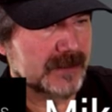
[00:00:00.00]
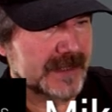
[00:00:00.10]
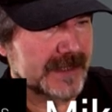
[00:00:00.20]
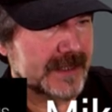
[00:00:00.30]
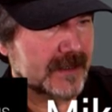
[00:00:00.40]
in
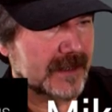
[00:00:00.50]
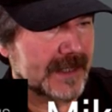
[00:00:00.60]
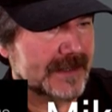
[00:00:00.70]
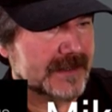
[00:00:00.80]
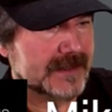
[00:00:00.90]
here, and I
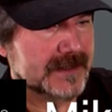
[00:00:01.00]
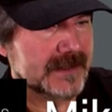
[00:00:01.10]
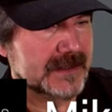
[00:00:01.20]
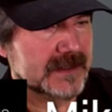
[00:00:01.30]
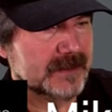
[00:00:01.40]
just didn't
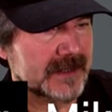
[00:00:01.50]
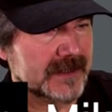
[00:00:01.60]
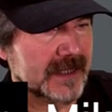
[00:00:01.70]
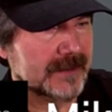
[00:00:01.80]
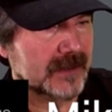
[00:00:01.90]
spend the
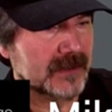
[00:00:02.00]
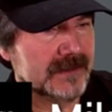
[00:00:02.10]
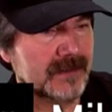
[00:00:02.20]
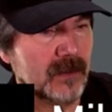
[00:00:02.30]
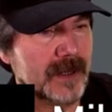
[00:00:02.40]
time to look
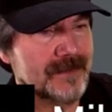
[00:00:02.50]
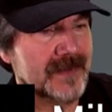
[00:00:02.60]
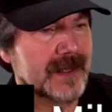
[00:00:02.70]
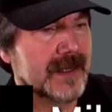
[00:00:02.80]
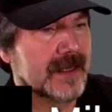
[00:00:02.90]
for it.
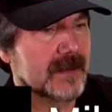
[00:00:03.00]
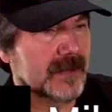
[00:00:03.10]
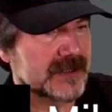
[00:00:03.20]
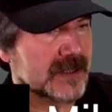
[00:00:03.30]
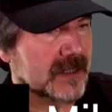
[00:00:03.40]
But you
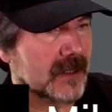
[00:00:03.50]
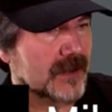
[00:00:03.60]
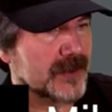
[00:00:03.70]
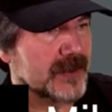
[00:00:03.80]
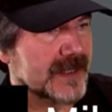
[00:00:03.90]
can go
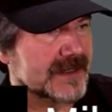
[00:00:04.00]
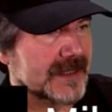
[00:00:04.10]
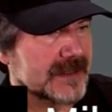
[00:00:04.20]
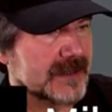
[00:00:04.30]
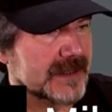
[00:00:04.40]
through this, and
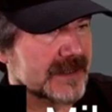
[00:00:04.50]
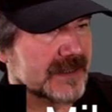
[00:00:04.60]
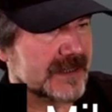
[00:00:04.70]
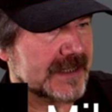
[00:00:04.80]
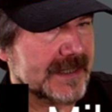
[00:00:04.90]
you can
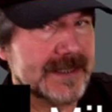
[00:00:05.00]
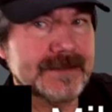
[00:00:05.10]
see